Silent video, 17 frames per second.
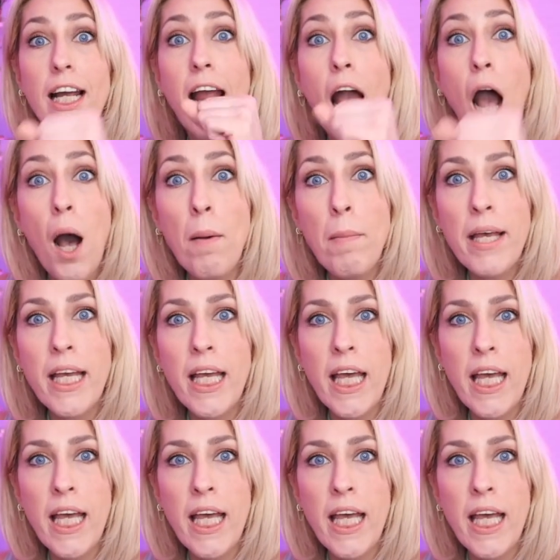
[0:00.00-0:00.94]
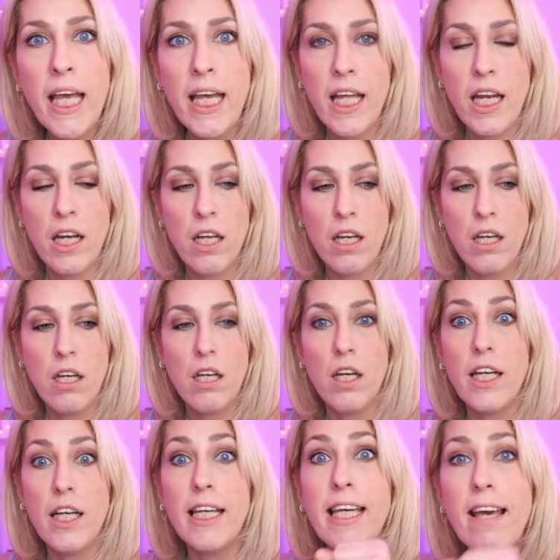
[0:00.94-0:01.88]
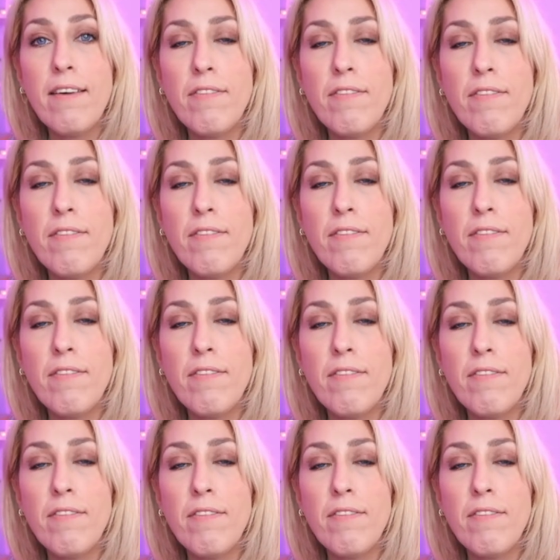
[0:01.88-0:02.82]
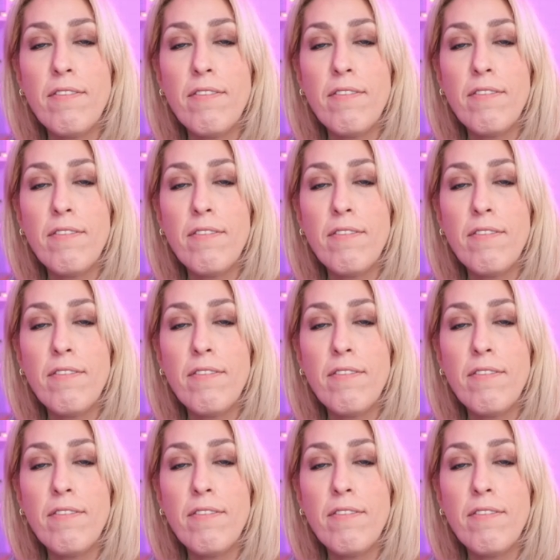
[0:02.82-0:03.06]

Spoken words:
coming in, giving him clues,